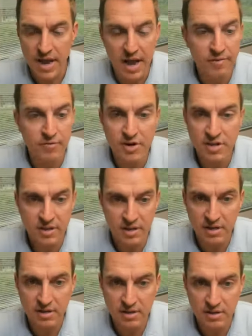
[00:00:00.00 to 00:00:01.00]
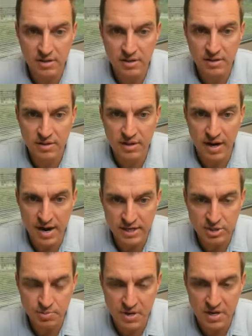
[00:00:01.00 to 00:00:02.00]
Everything that I
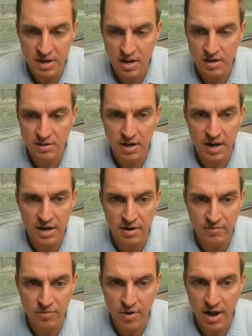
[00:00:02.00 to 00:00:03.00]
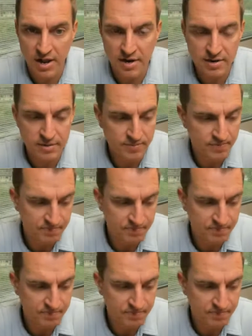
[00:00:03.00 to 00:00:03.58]
speak on, I have read